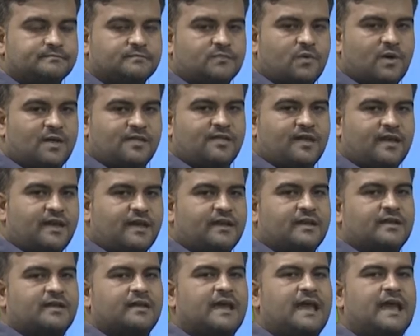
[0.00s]
Once
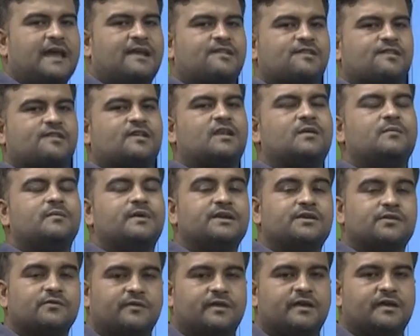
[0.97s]
again,
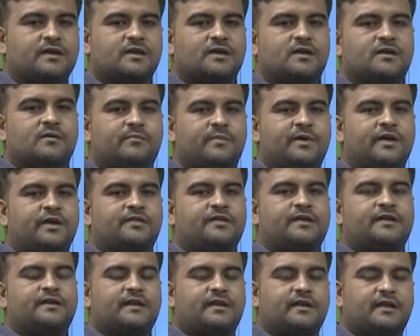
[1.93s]
exclamatory, because
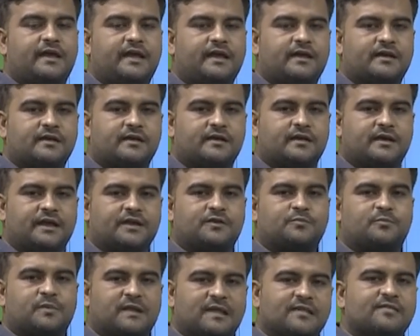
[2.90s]
it
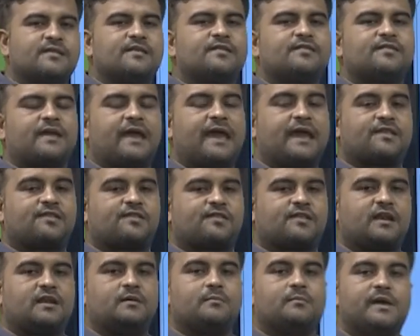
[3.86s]
presents
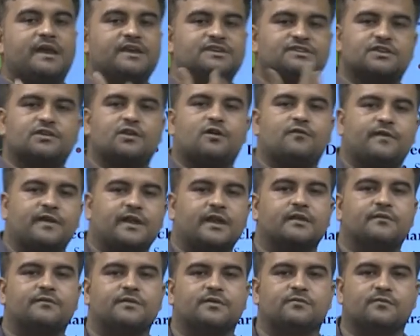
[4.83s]
exclamation of an
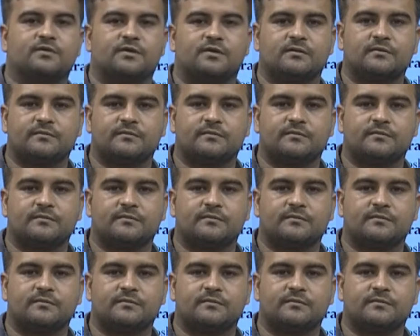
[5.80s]
individual.